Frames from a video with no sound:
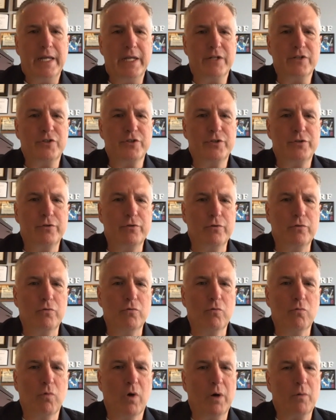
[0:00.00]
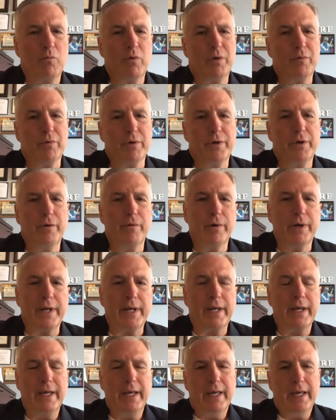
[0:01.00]
into what we were
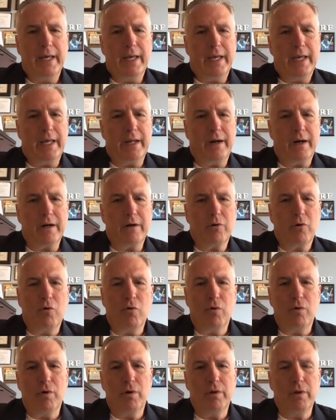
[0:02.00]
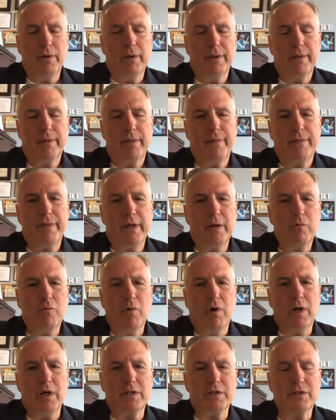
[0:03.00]
doing. And our whole thing
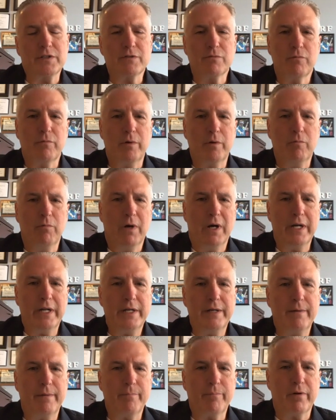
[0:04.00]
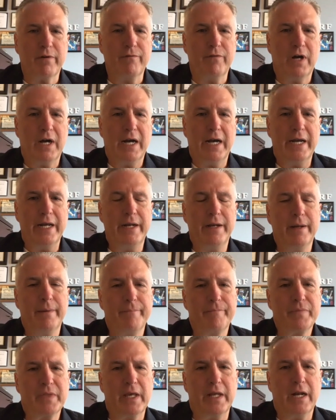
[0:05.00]
was we wanted to provide
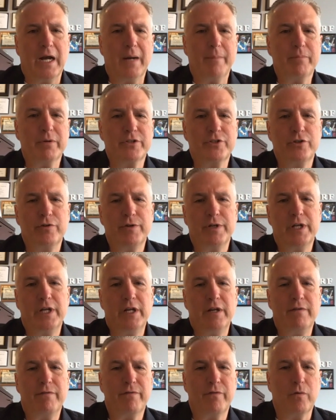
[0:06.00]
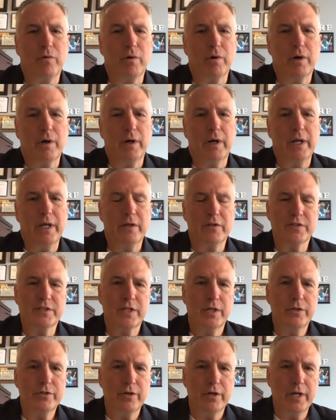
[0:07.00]
an opportunity for health
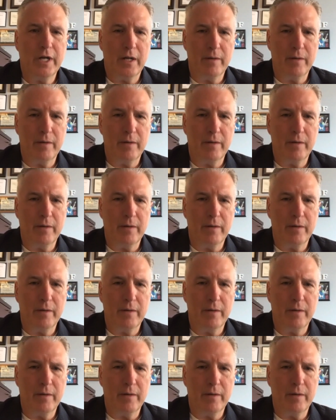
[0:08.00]
center